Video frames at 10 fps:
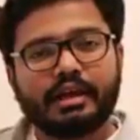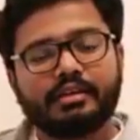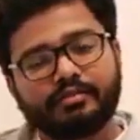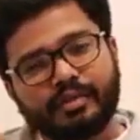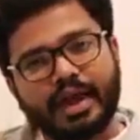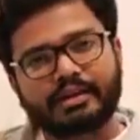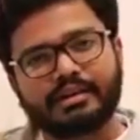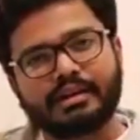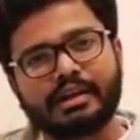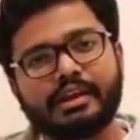in fact
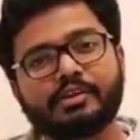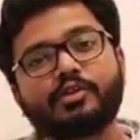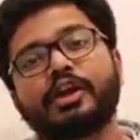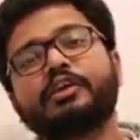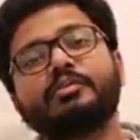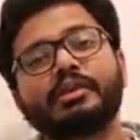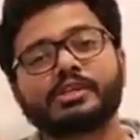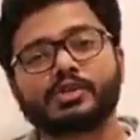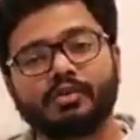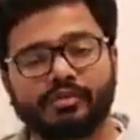leading to
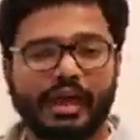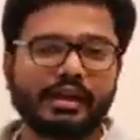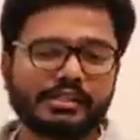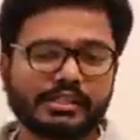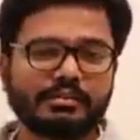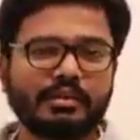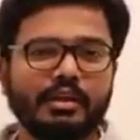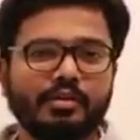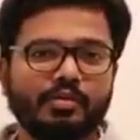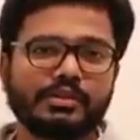accumulation of calcium
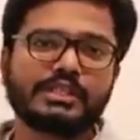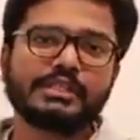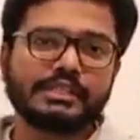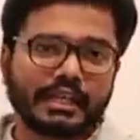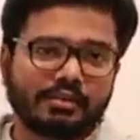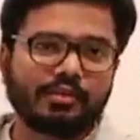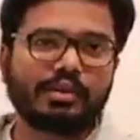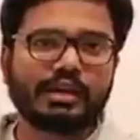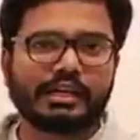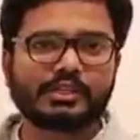which in turn would
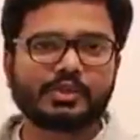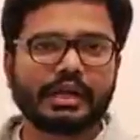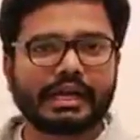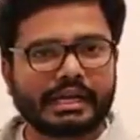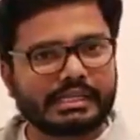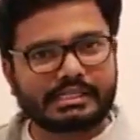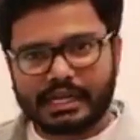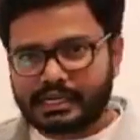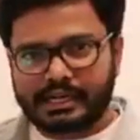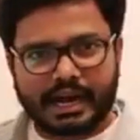lead to increased
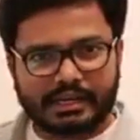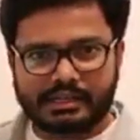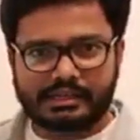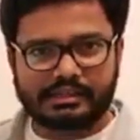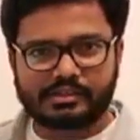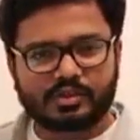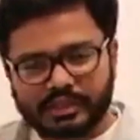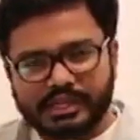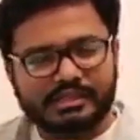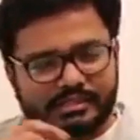contractility. So
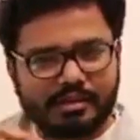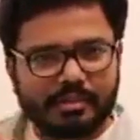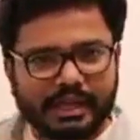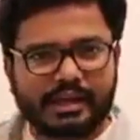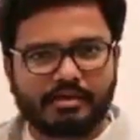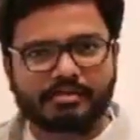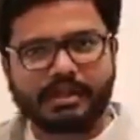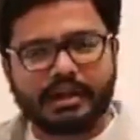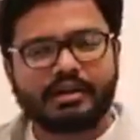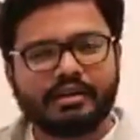there is some link up
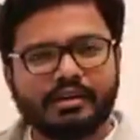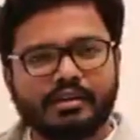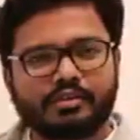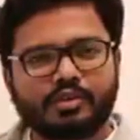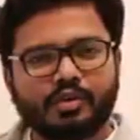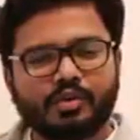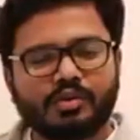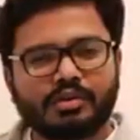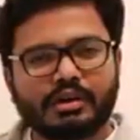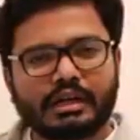there.
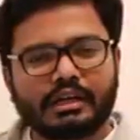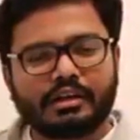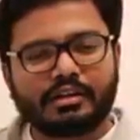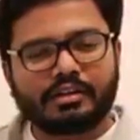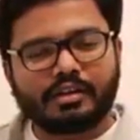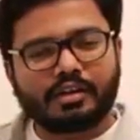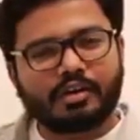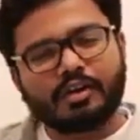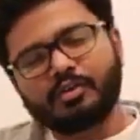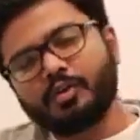So
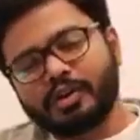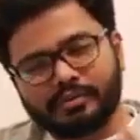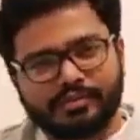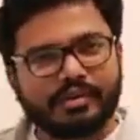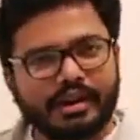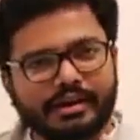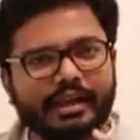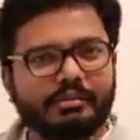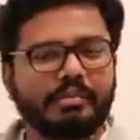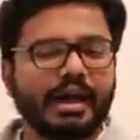uh, do refer and
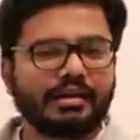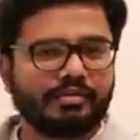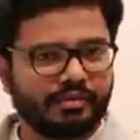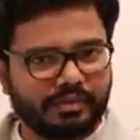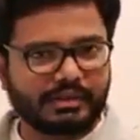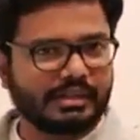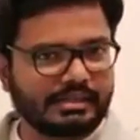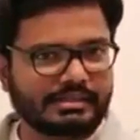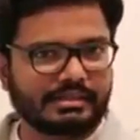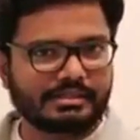get back for further
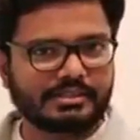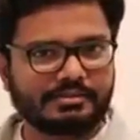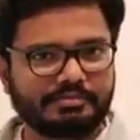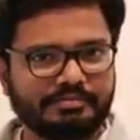discussion.